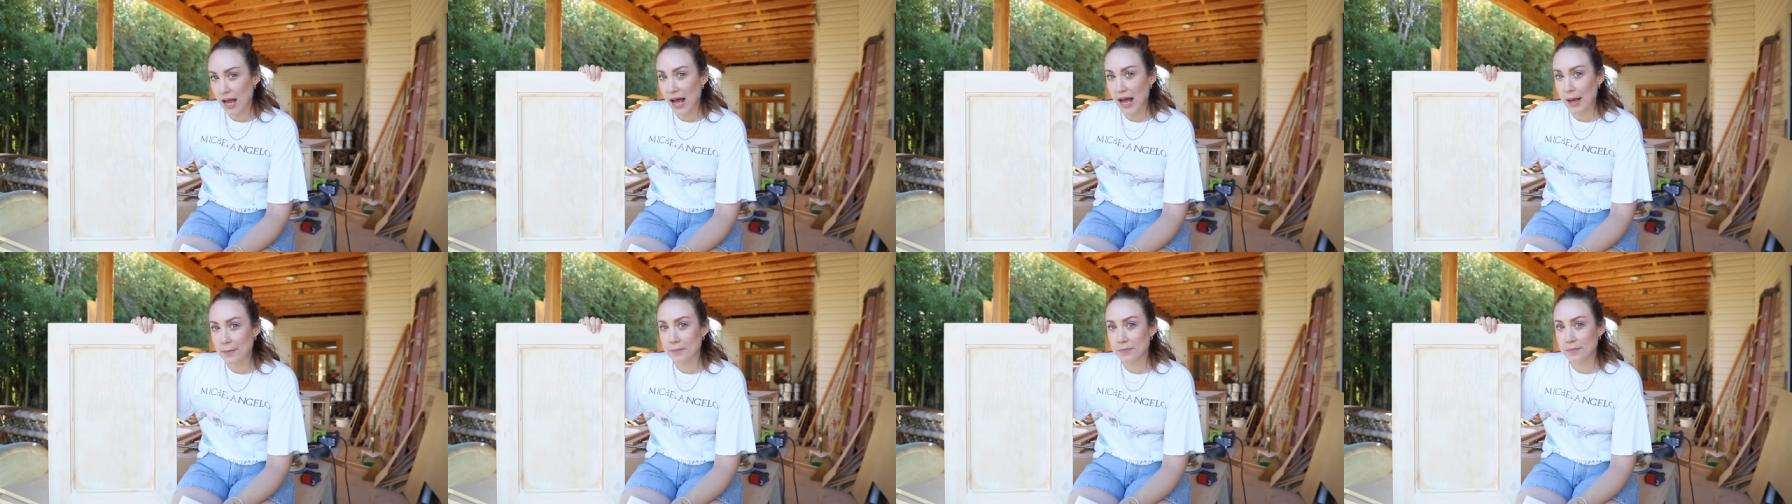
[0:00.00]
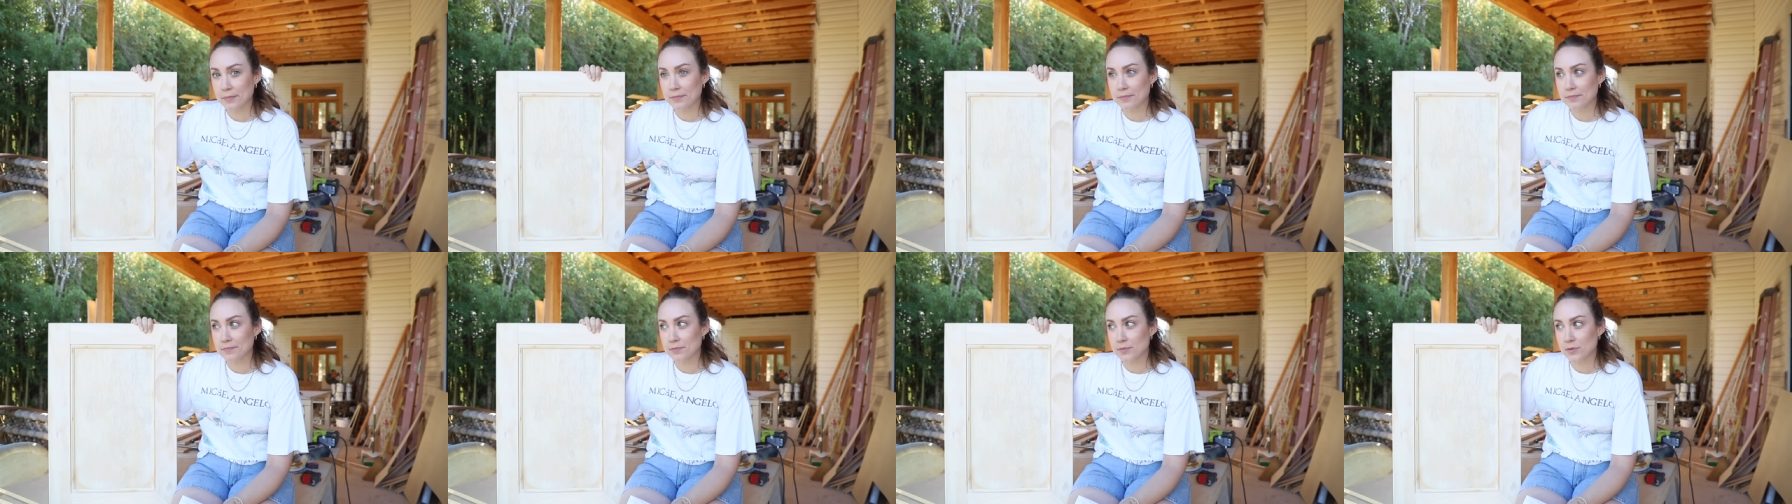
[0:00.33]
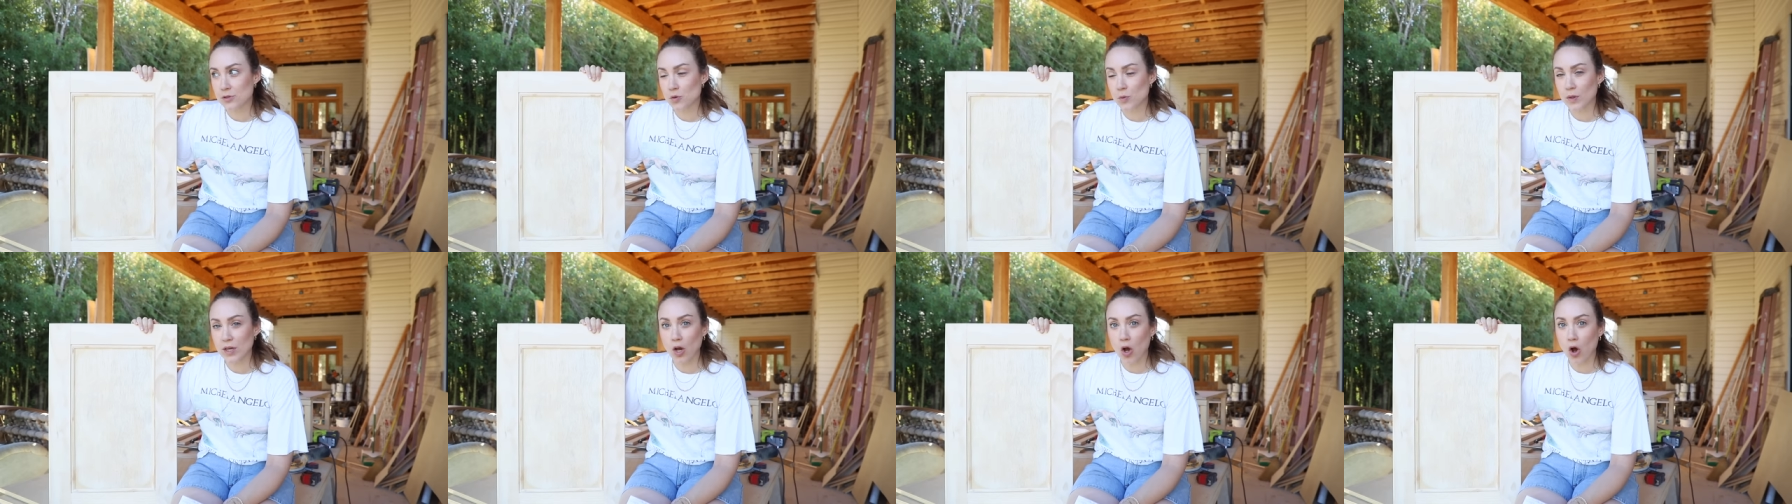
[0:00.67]
I'm
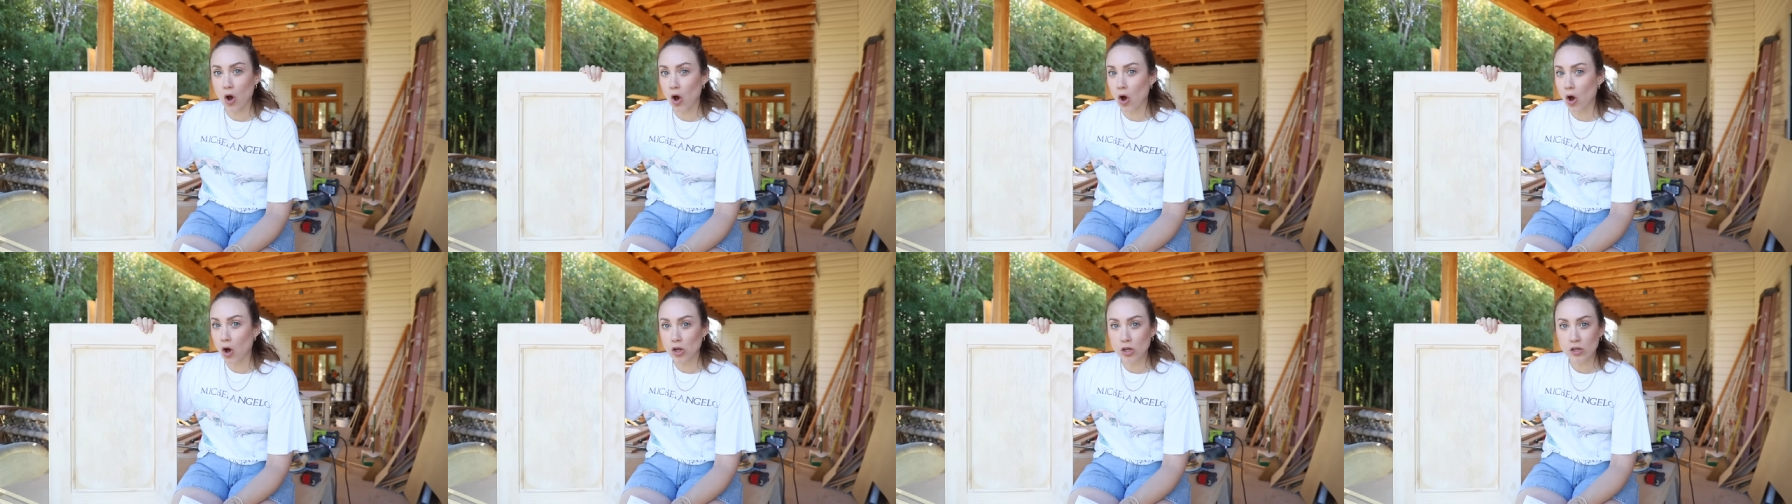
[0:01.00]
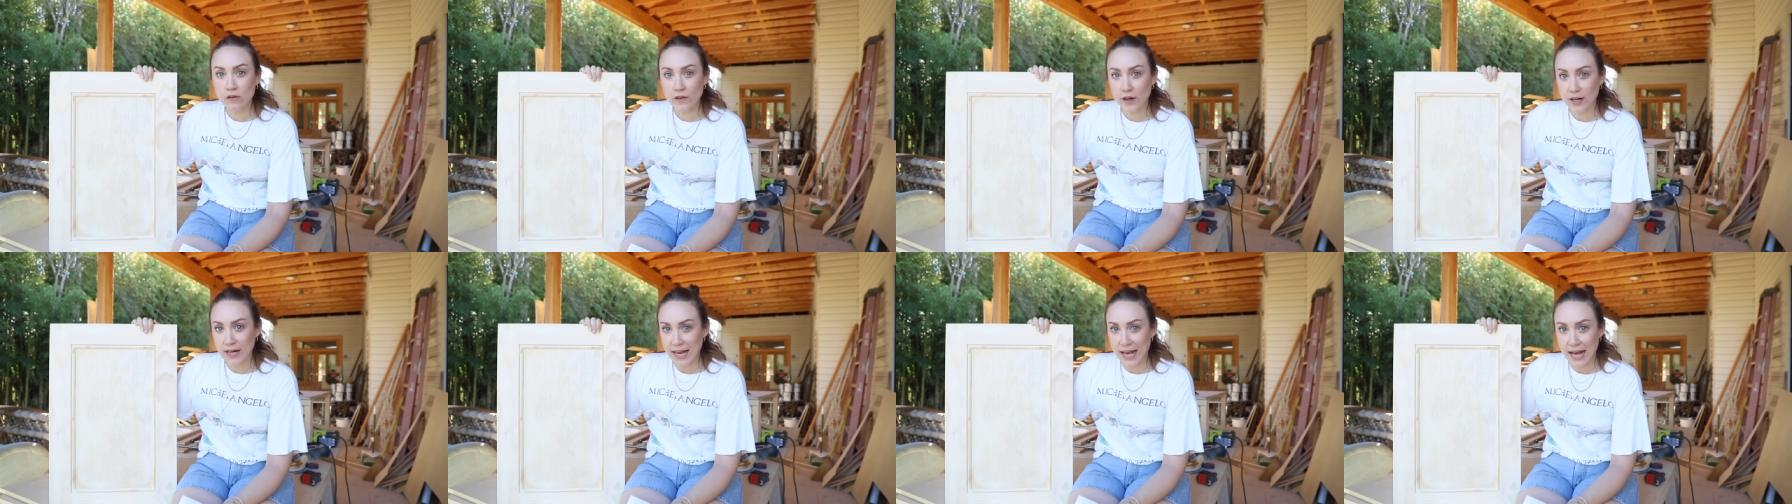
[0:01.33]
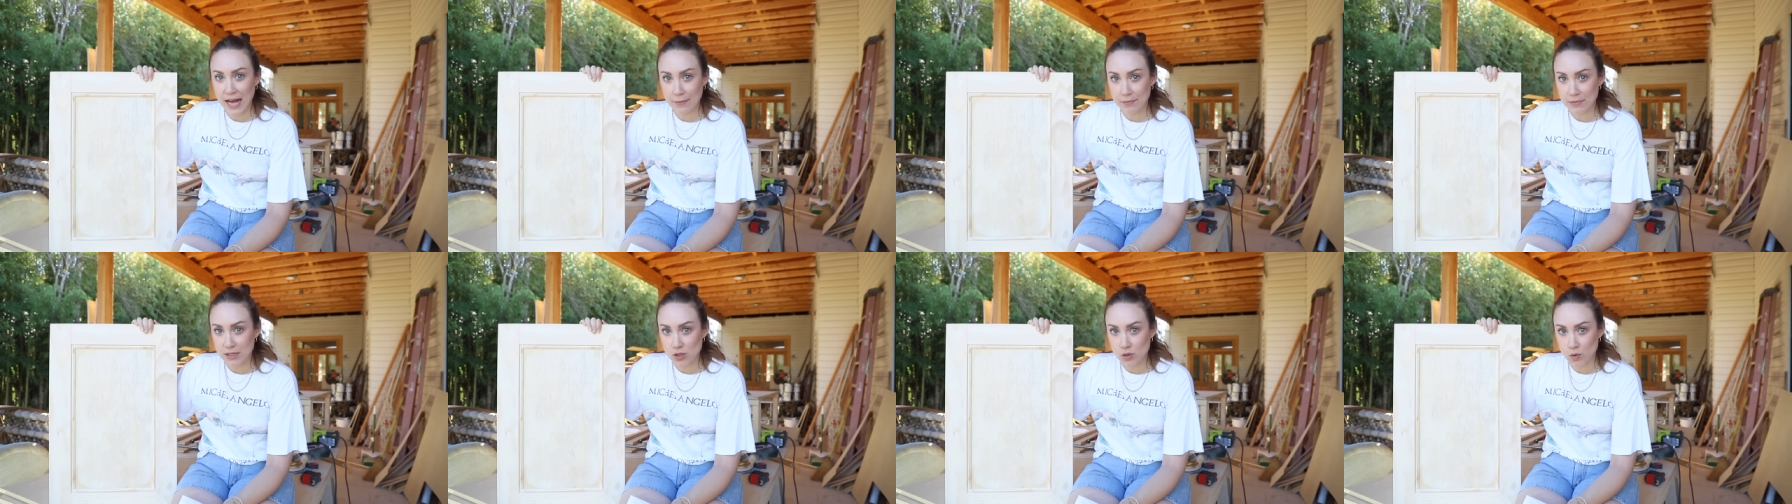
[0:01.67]
doing all of our cabinet